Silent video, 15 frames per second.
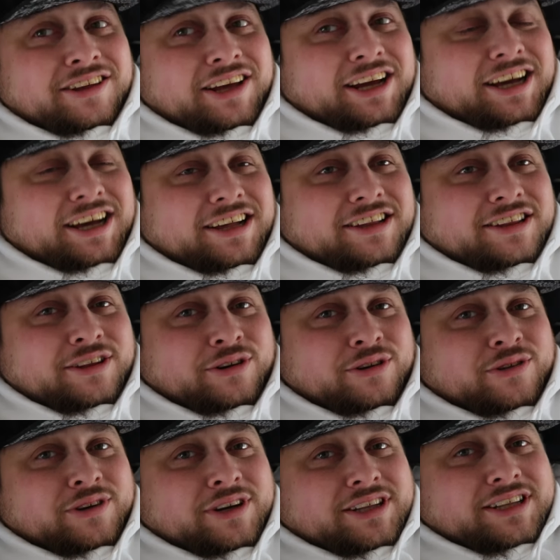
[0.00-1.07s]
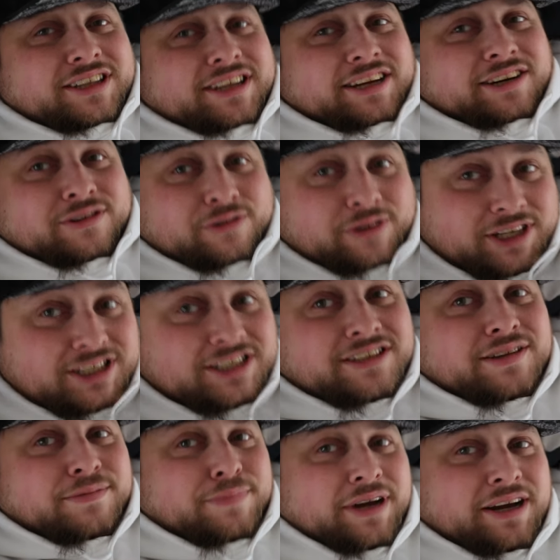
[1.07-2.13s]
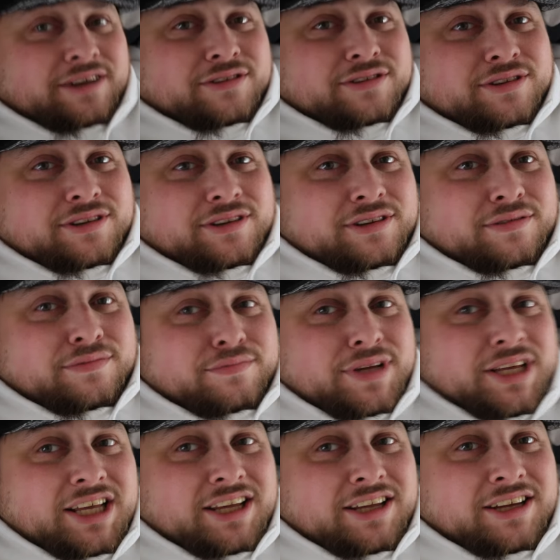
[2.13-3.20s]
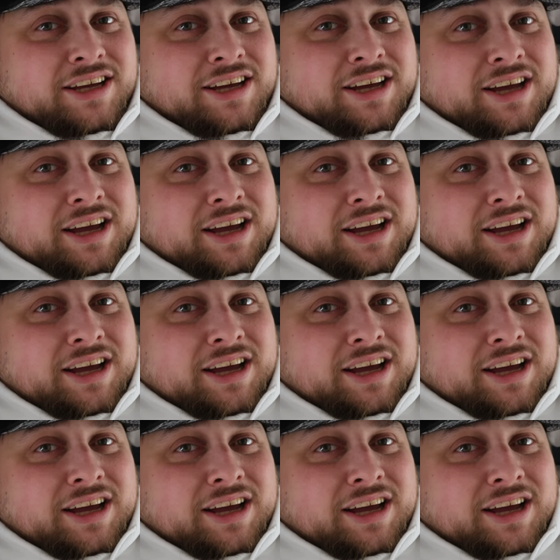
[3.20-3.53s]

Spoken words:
So yeah, guys, those were the 10 questions about me.